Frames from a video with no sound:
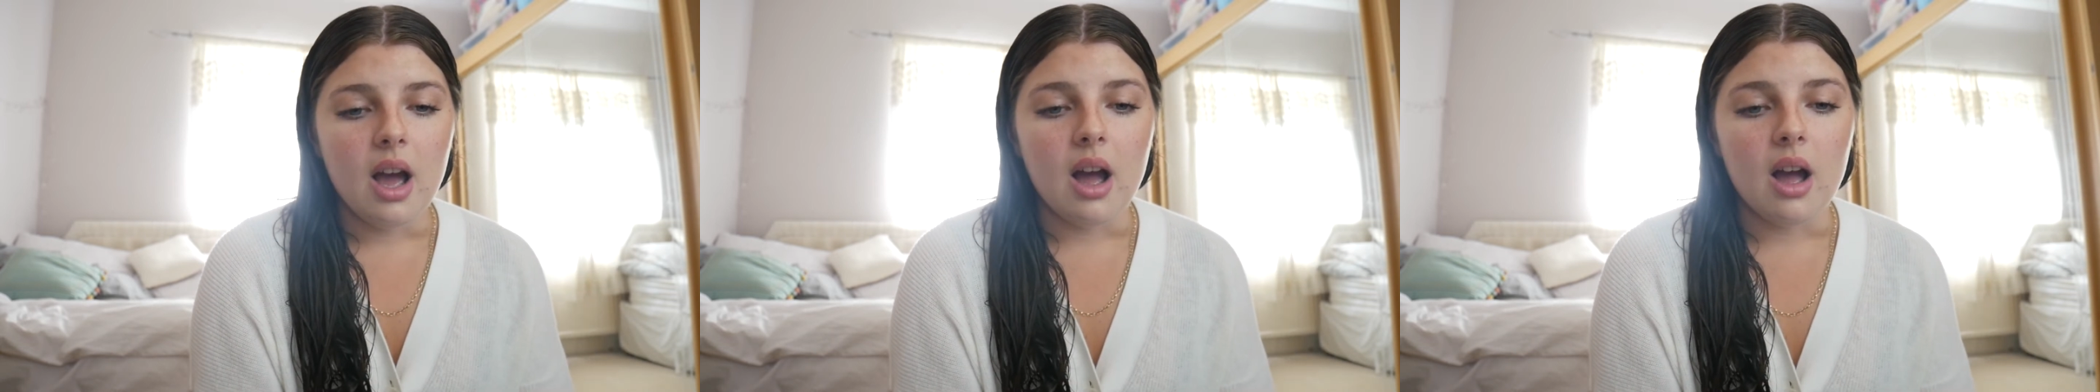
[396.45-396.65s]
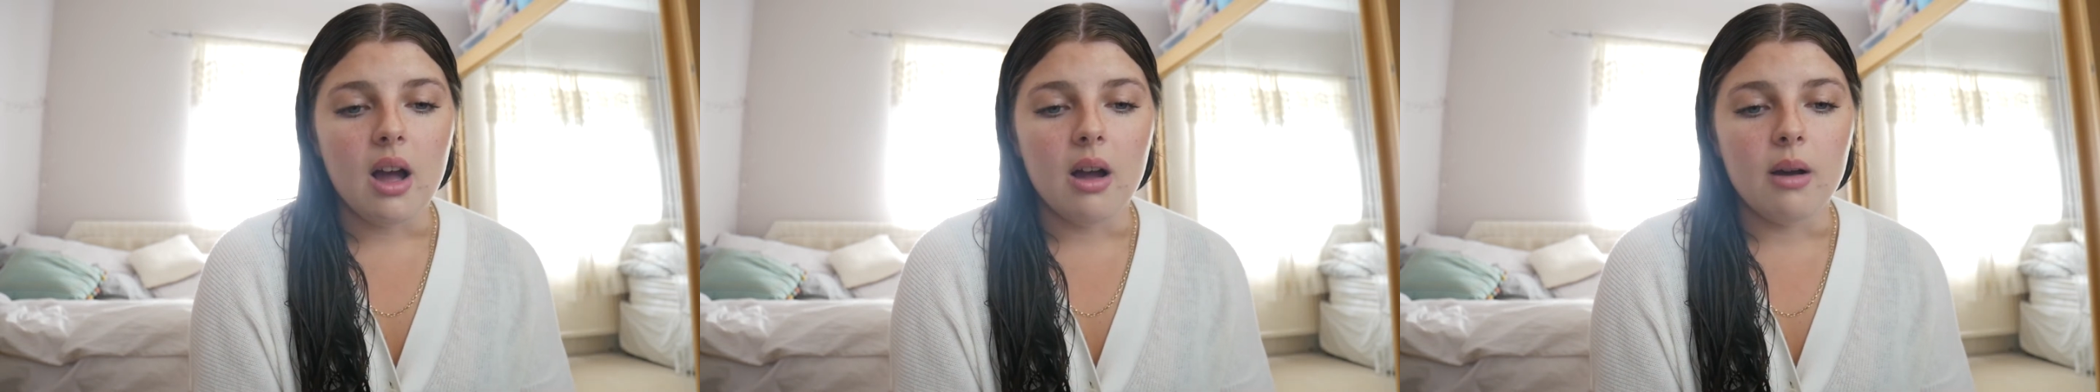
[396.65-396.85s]

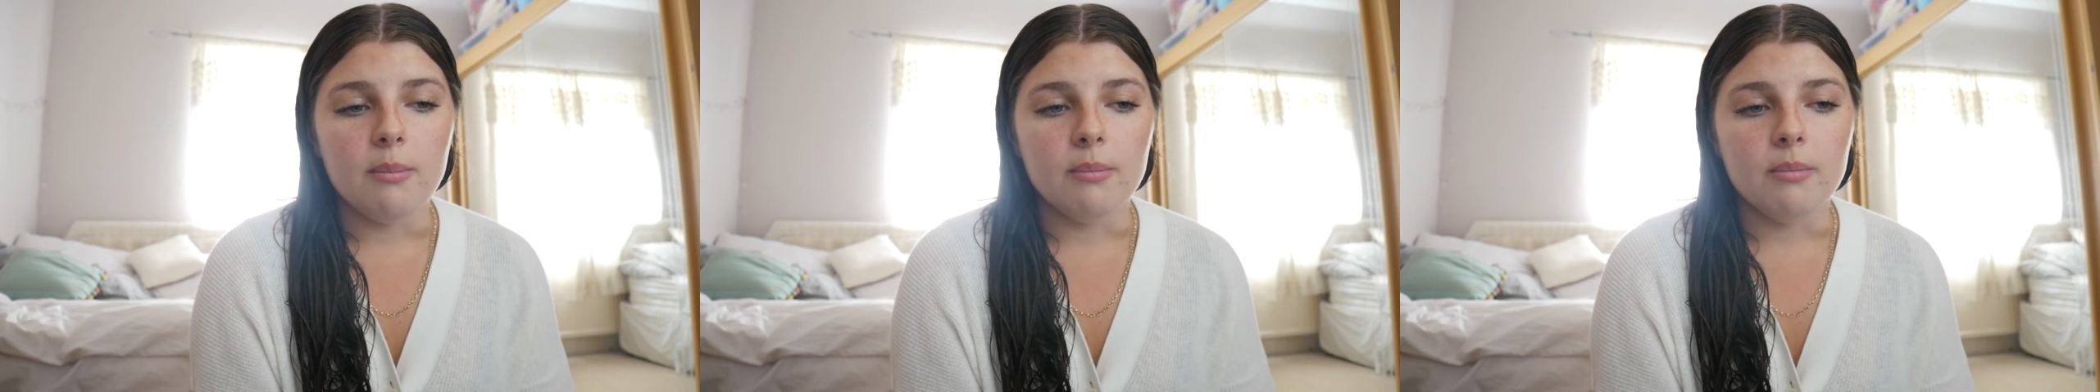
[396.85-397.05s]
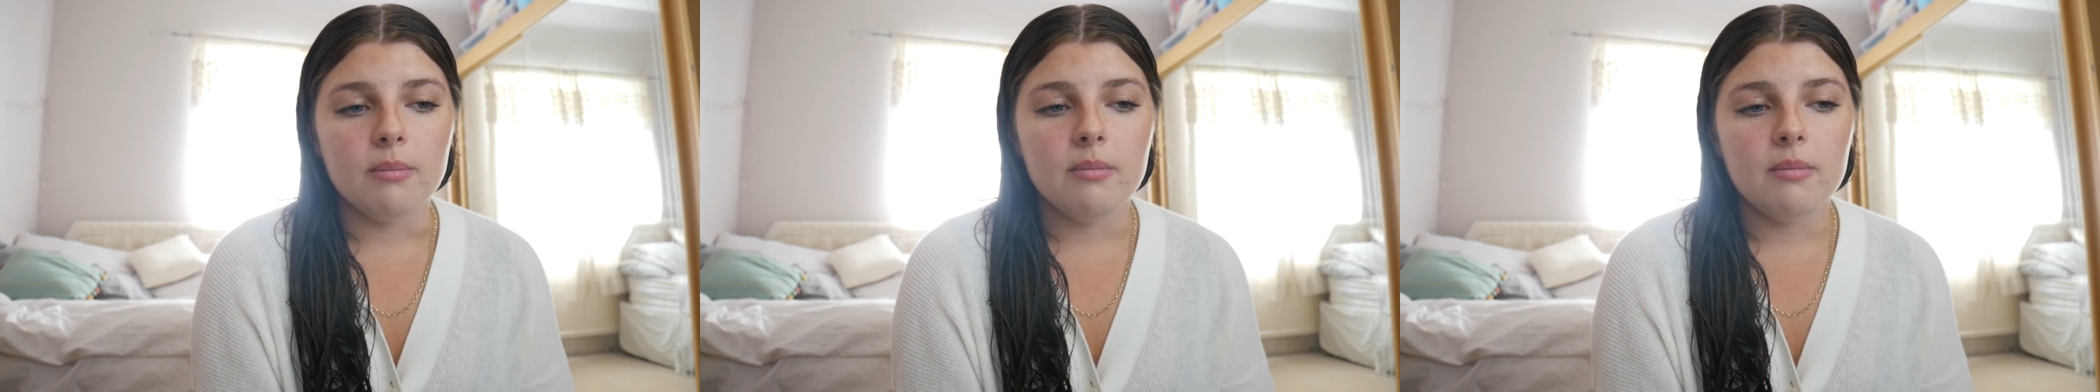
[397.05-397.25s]

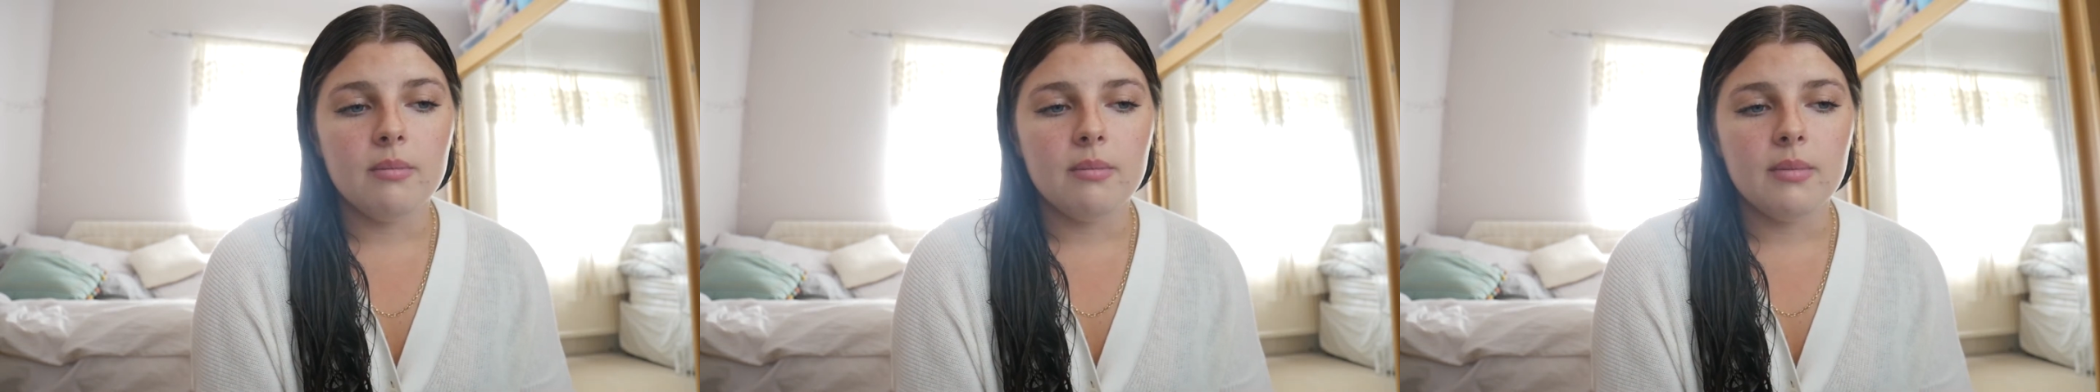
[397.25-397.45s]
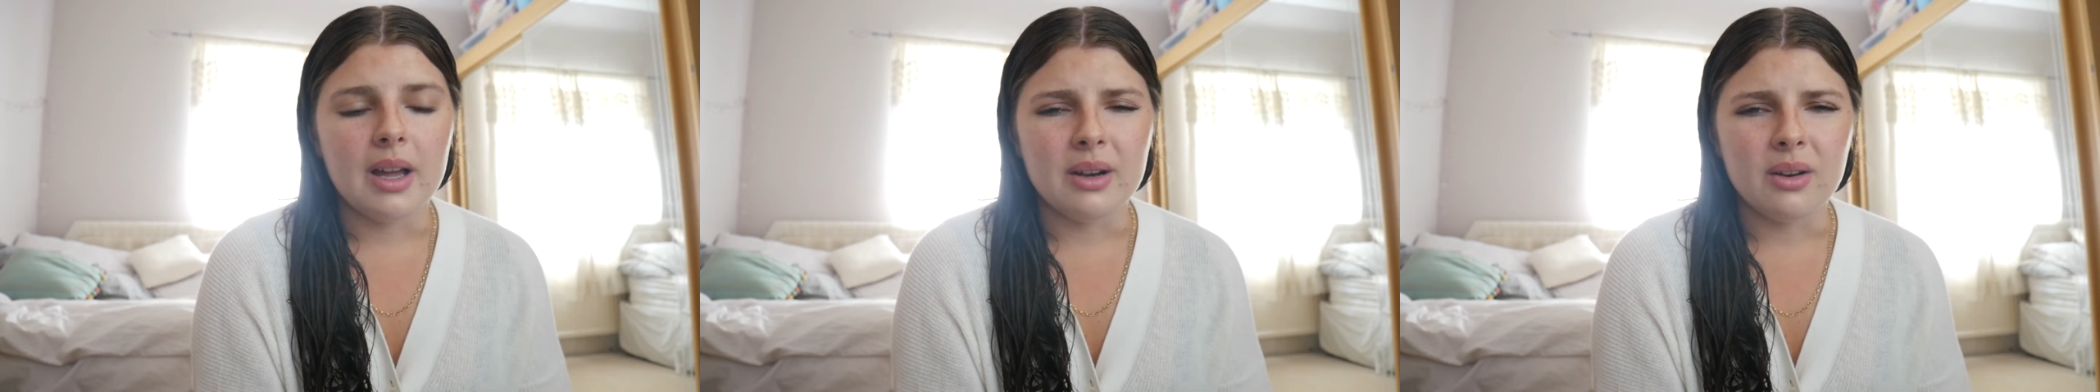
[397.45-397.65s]
and
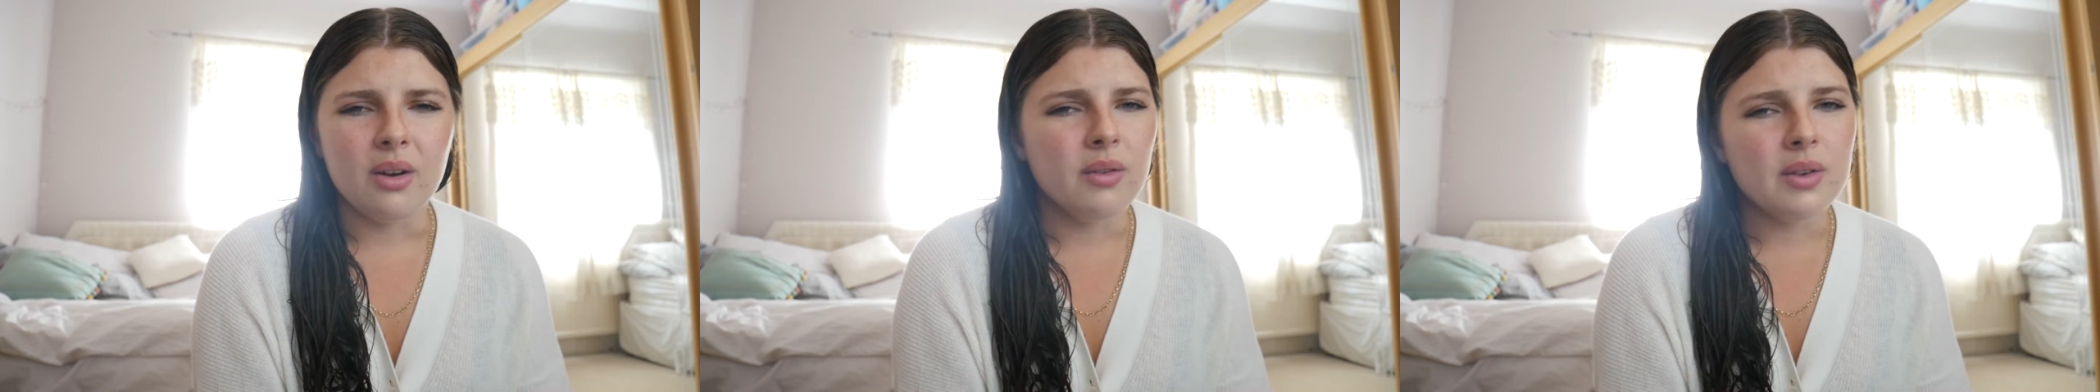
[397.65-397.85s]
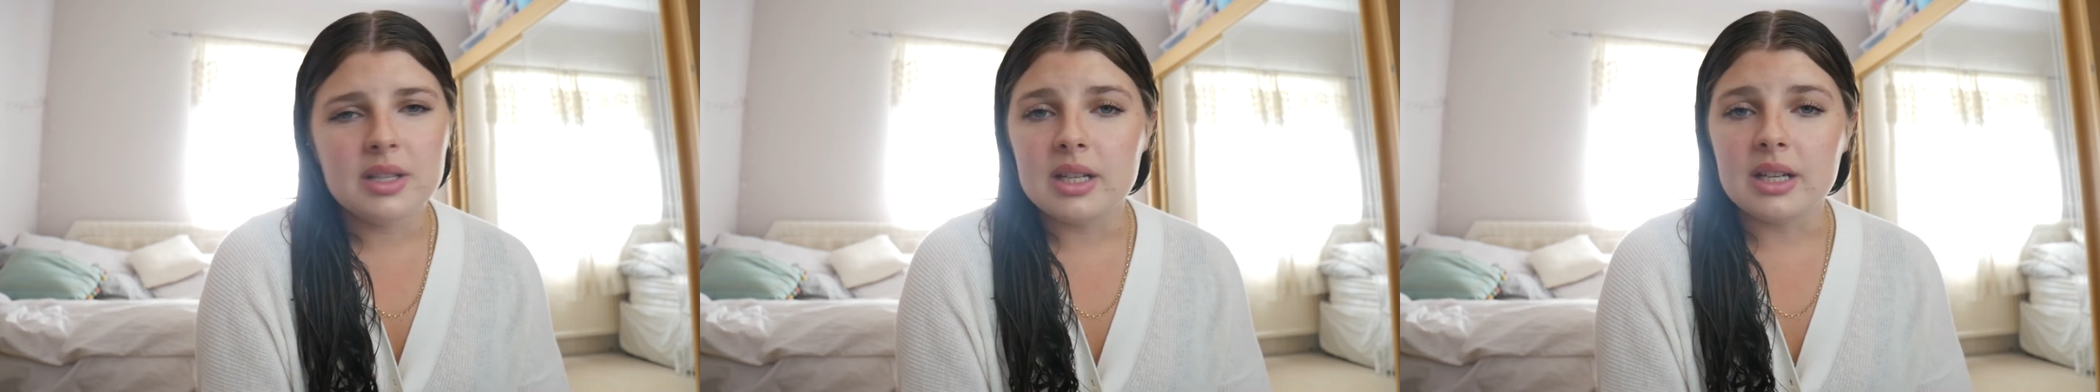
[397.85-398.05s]

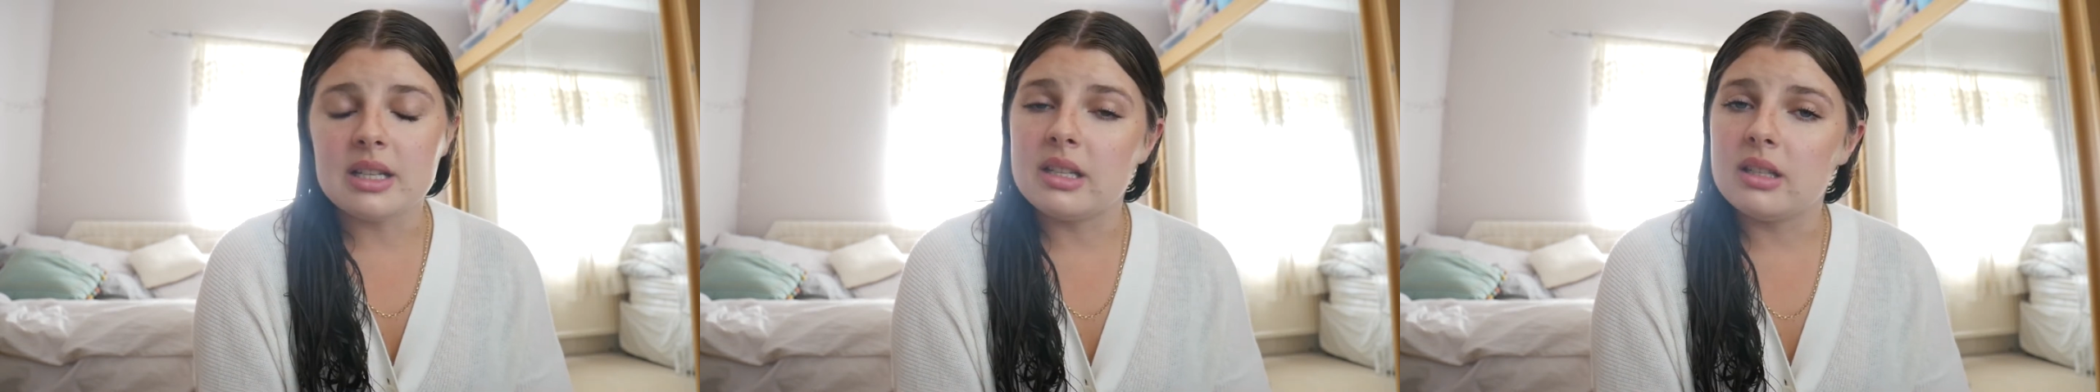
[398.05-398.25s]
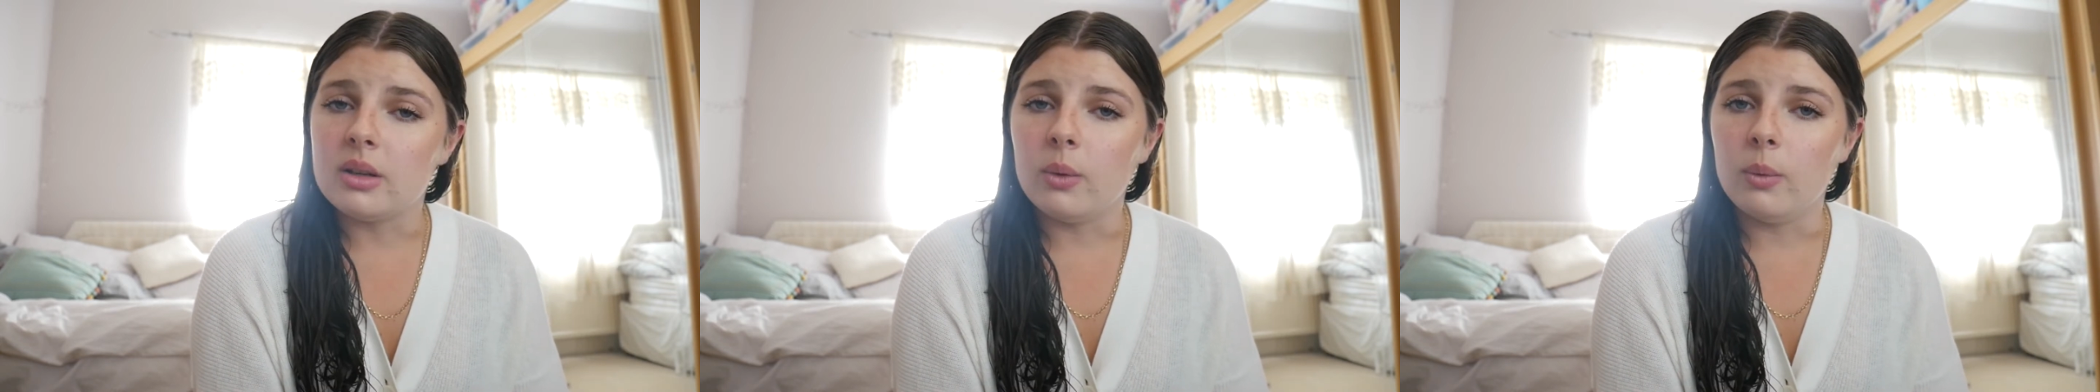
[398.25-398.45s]
obviously I
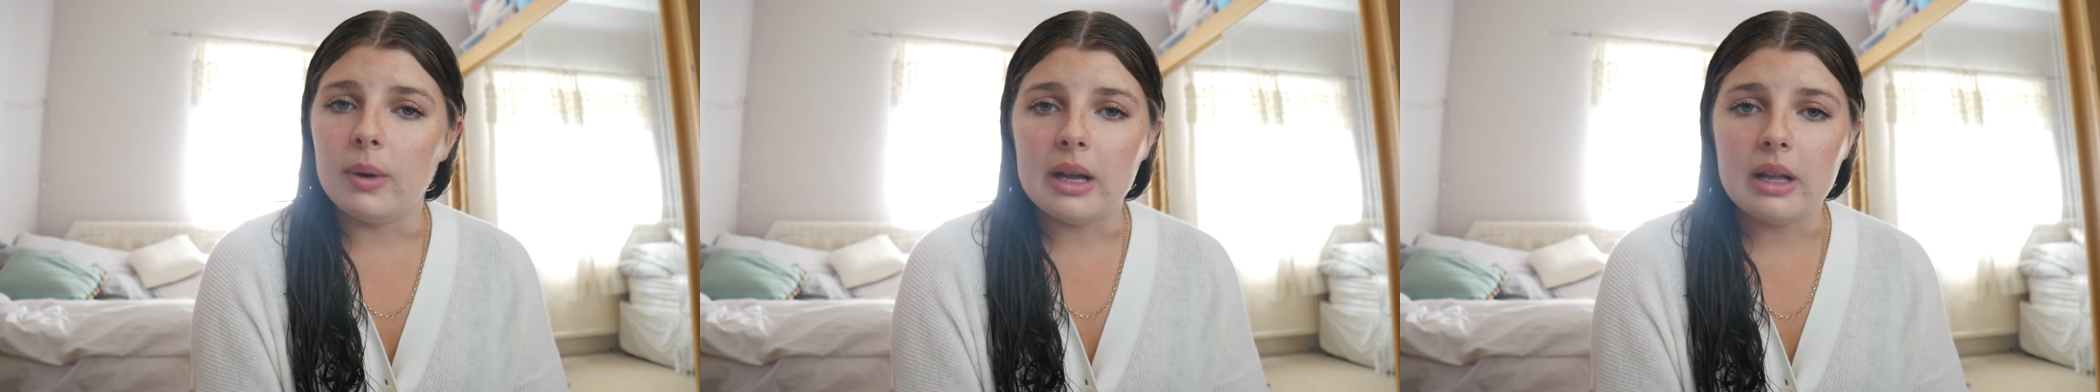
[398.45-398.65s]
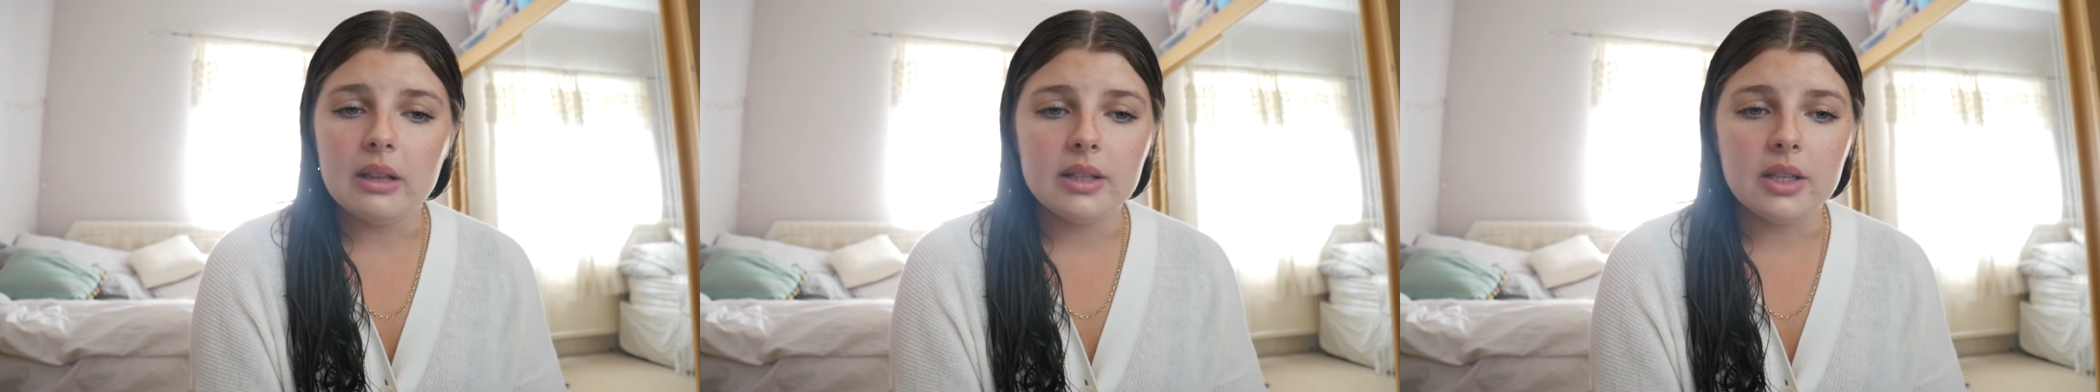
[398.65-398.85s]
still
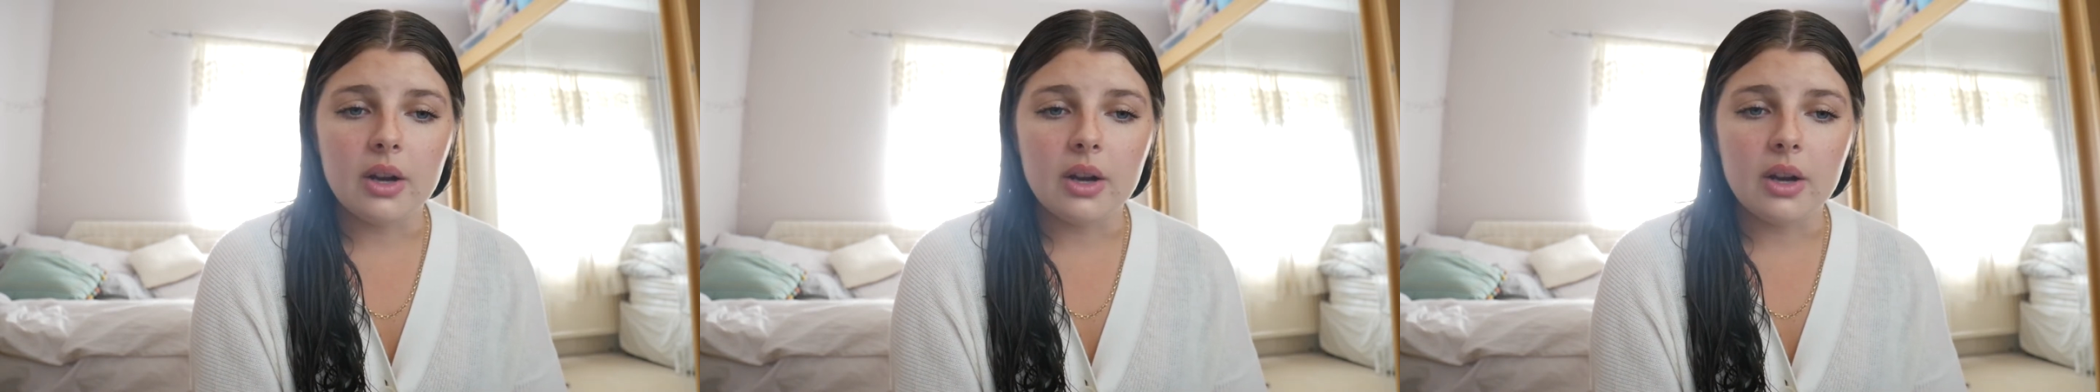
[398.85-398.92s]
will,